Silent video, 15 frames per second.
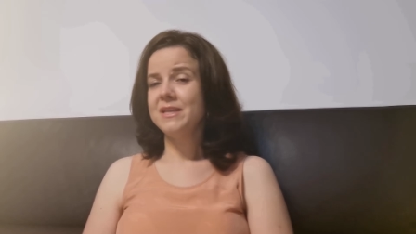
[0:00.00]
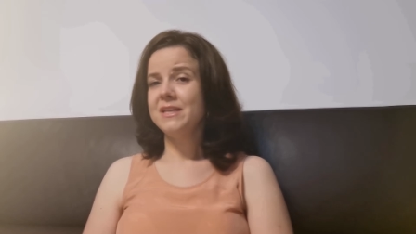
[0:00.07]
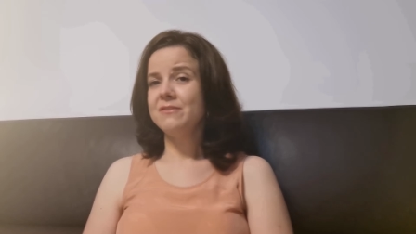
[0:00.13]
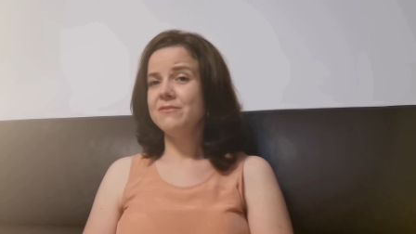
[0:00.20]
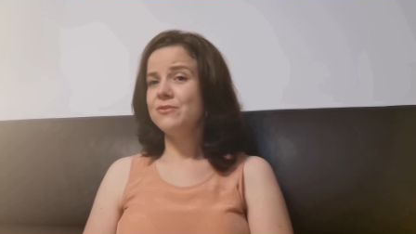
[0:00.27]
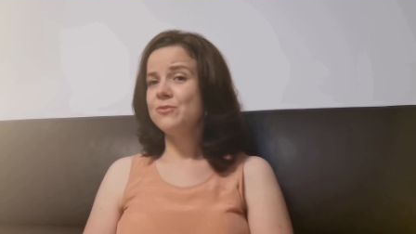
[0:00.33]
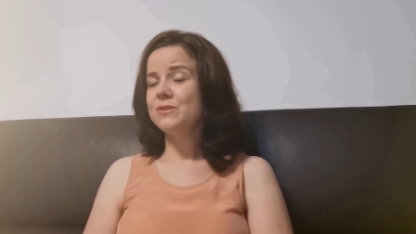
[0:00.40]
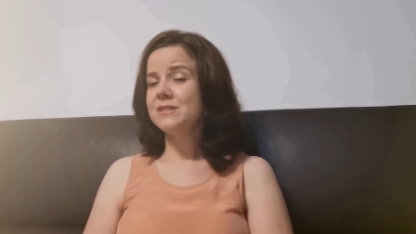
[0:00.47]

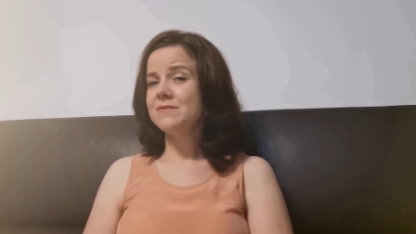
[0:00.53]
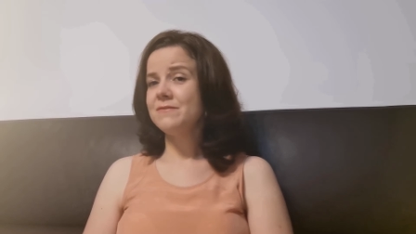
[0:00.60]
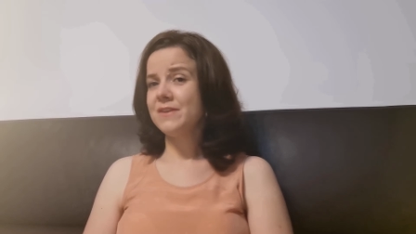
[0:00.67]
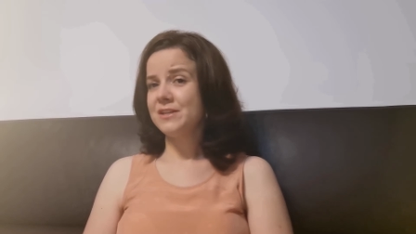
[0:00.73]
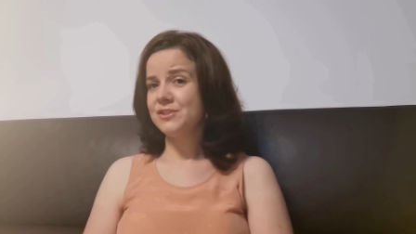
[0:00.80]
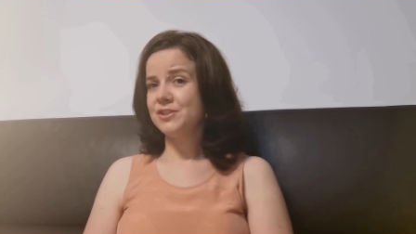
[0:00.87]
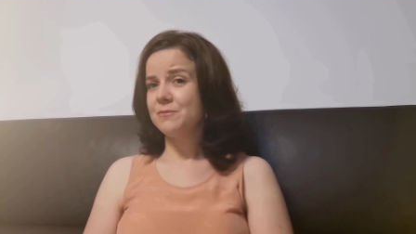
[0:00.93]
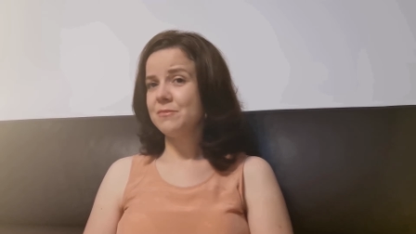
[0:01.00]
meaning fruits
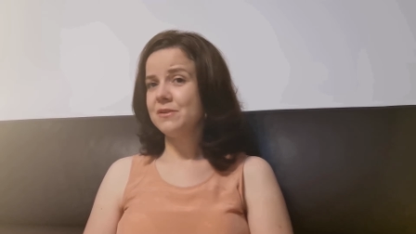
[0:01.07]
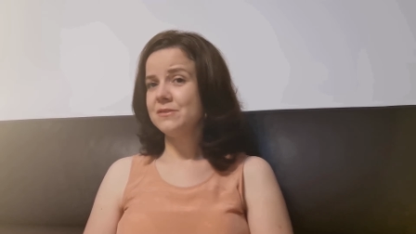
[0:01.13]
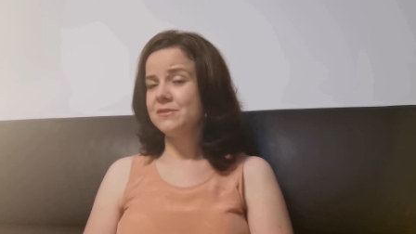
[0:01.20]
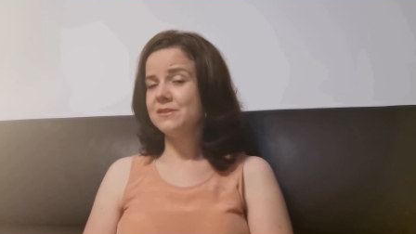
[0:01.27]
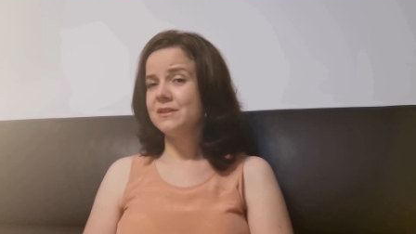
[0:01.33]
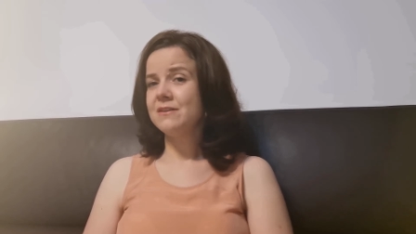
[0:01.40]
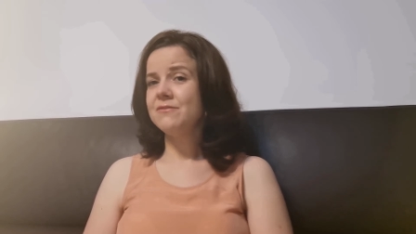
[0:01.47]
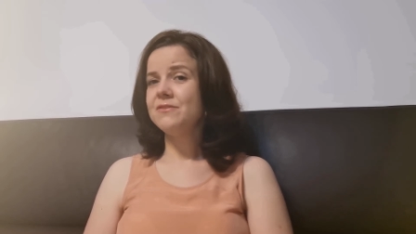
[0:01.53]
and
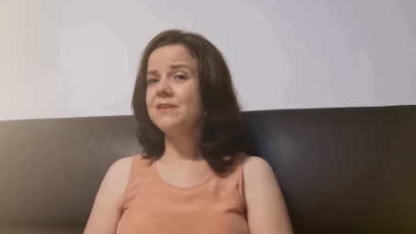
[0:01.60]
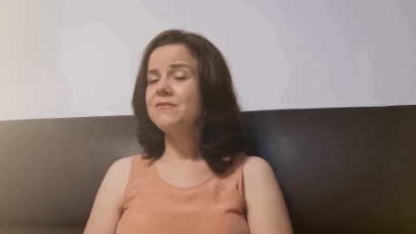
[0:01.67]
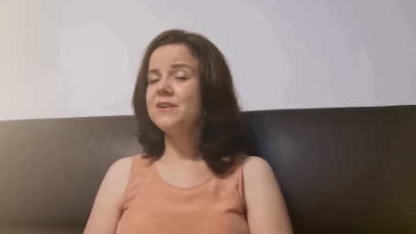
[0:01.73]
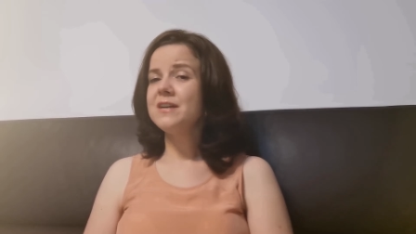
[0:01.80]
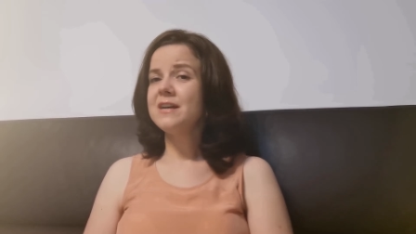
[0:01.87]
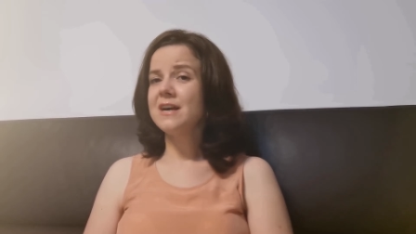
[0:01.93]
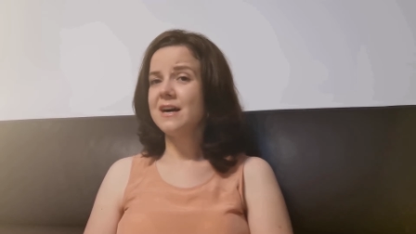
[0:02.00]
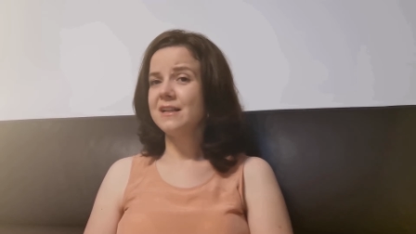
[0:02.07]
vegetables of
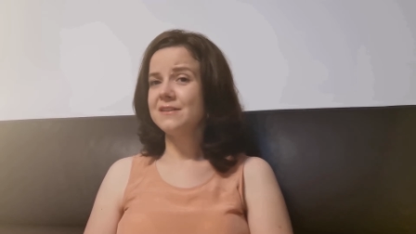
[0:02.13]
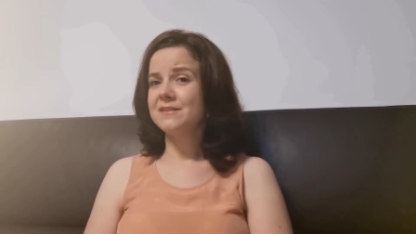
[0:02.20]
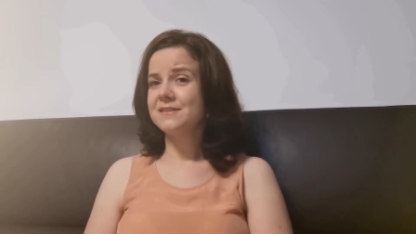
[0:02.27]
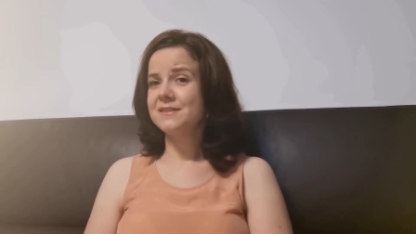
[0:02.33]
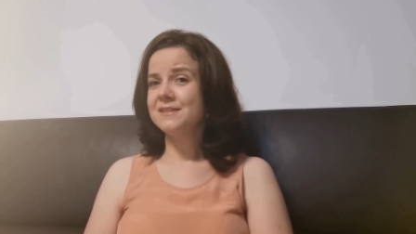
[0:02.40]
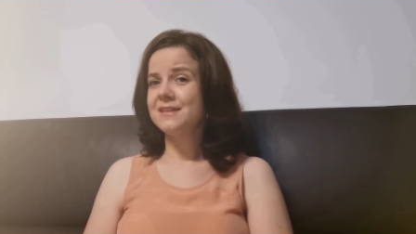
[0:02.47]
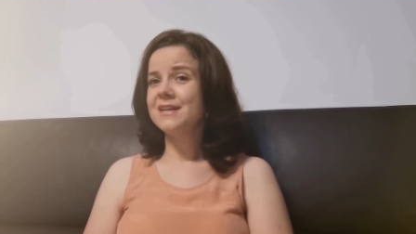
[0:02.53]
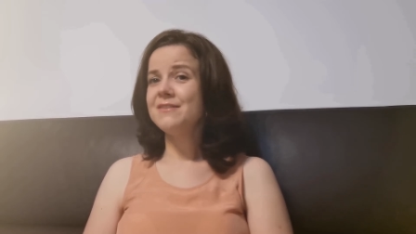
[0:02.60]
different
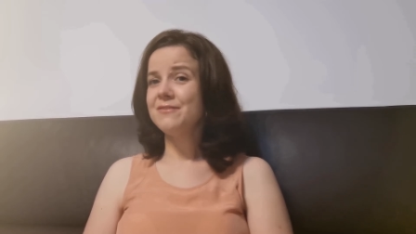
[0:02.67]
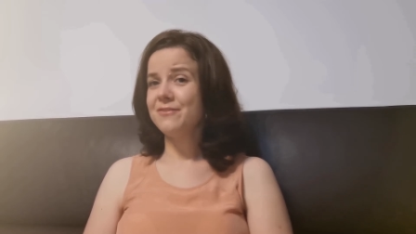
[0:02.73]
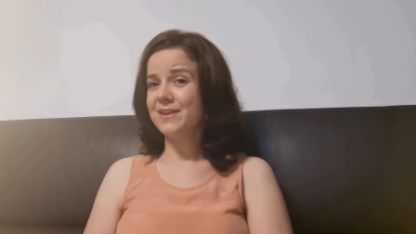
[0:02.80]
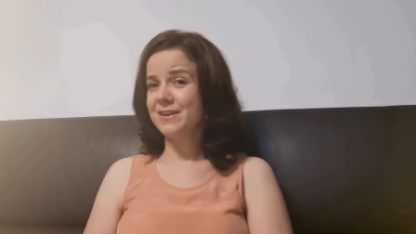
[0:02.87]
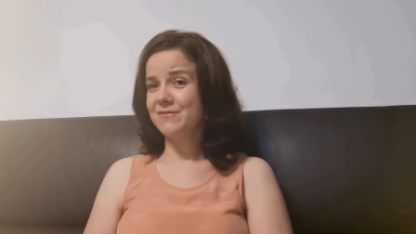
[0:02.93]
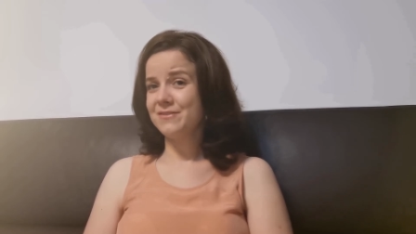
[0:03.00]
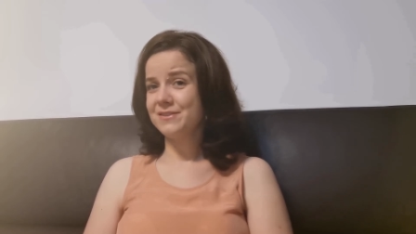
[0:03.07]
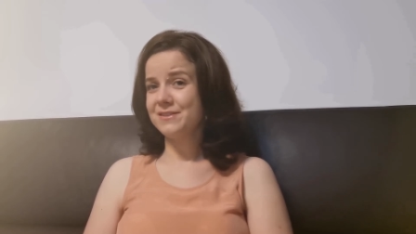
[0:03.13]
colors and
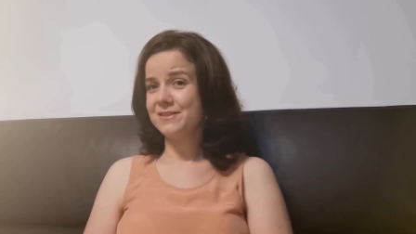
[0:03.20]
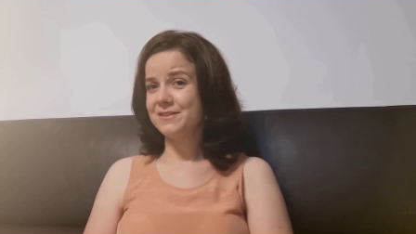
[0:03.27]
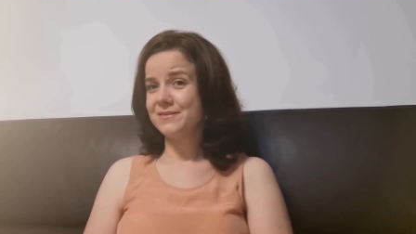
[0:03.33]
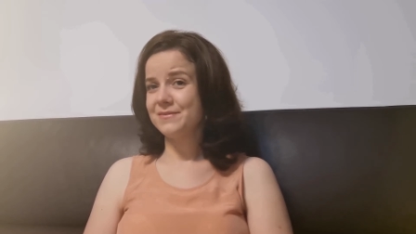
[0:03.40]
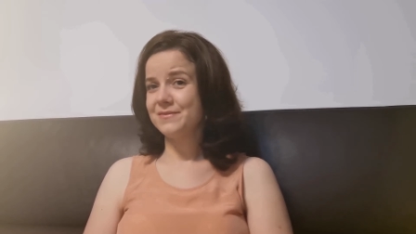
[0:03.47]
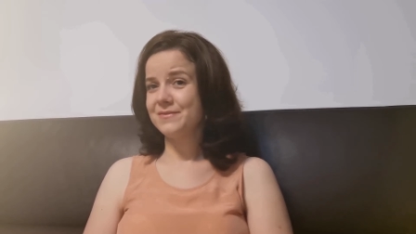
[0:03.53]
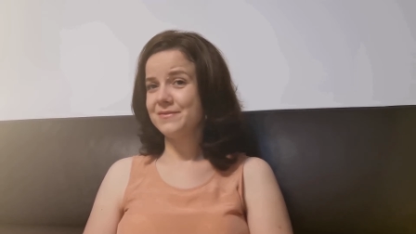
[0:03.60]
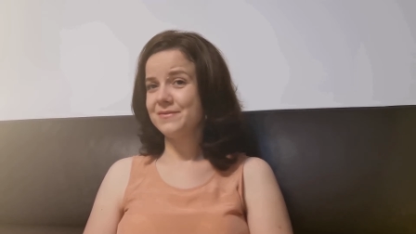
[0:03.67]

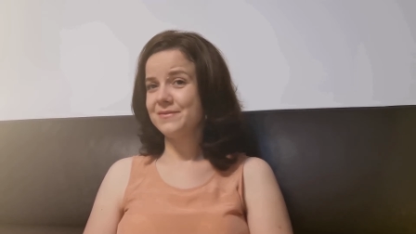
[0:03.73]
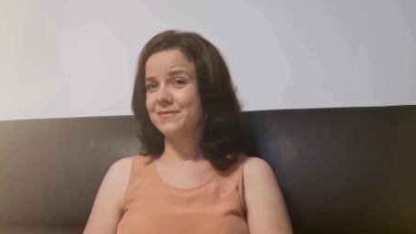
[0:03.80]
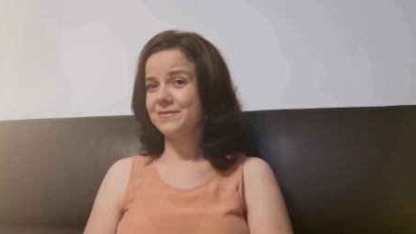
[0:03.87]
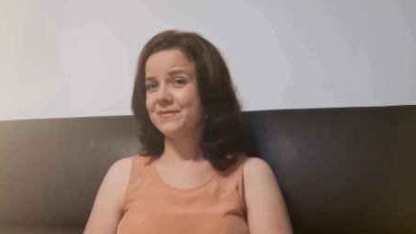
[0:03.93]
flavors.